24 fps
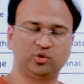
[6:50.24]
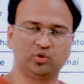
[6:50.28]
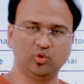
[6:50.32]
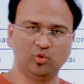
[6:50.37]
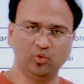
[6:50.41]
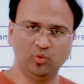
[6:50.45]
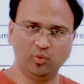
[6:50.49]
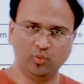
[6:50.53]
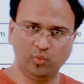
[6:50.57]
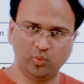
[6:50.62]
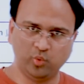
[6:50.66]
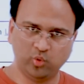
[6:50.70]
to
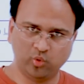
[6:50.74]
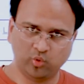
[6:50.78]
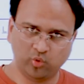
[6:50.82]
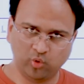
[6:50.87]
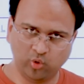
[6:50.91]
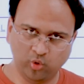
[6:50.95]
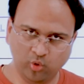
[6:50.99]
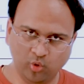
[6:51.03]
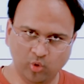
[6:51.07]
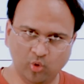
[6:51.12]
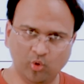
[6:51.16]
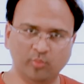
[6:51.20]

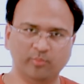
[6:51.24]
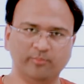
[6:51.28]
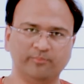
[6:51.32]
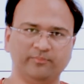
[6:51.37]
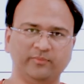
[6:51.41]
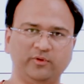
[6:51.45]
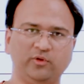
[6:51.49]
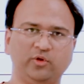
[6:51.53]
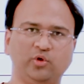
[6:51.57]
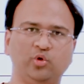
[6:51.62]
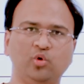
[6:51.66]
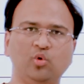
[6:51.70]

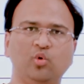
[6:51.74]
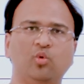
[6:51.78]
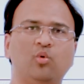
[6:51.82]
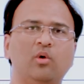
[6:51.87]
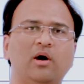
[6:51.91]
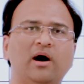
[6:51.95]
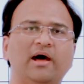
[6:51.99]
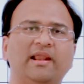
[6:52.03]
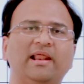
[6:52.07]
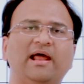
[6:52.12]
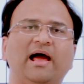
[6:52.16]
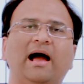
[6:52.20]
whom you
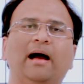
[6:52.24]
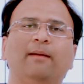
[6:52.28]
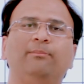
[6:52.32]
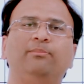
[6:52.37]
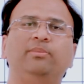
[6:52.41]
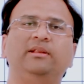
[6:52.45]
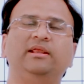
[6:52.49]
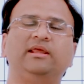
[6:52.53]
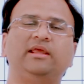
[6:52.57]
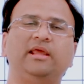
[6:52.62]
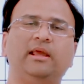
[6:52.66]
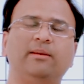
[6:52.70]
are
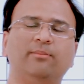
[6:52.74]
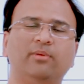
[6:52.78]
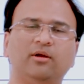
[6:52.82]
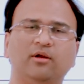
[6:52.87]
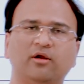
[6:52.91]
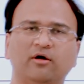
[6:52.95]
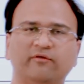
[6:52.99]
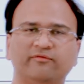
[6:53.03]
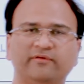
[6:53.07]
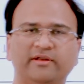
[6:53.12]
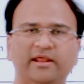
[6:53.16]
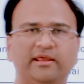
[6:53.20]

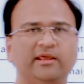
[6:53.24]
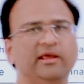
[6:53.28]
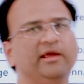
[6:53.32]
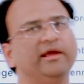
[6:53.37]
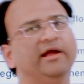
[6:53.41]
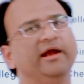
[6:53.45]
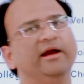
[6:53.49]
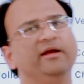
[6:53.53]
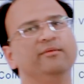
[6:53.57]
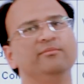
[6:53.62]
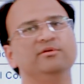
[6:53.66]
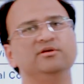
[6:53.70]
applicable of taking
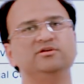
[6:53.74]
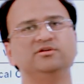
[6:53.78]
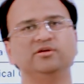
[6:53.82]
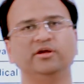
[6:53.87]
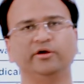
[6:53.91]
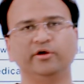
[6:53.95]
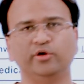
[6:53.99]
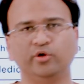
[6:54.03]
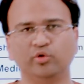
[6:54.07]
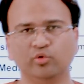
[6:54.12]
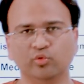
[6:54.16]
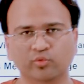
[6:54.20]

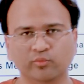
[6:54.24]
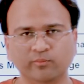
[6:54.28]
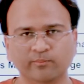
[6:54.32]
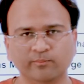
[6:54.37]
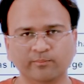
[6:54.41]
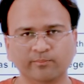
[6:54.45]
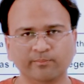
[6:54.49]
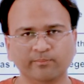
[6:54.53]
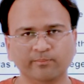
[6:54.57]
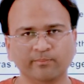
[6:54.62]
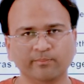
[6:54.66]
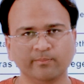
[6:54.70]
admission to
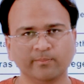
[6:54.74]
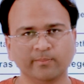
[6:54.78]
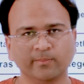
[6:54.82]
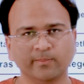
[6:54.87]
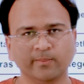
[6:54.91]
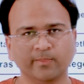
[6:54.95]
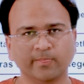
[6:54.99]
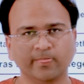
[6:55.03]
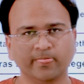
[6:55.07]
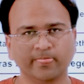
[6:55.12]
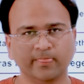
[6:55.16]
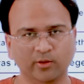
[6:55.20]

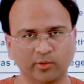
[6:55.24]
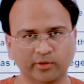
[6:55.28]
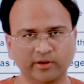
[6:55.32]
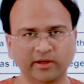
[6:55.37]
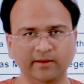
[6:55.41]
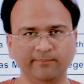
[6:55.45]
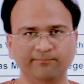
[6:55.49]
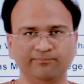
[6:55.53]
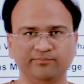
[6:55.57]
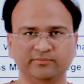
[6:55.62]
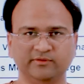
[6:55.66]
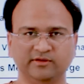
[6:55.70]

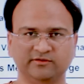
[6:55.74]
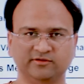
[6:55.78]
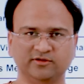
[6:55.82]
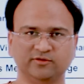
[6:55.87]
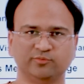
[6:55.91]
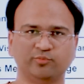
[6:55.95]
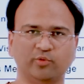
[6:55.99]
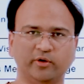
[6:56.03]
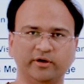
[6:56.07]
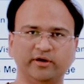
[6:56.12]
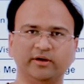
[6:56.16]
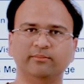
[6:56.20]
okay this
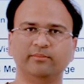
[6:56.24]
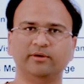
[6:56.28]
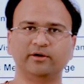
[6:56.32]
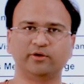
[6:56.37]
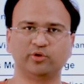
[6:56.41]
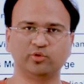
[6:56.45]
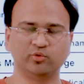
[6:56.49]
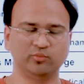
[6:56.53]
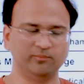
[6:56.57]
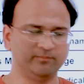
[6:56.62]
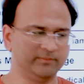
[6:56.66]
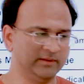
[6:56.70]
is point number
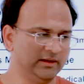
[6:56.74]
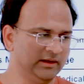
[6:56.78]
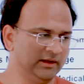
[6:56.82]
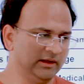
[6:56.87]
2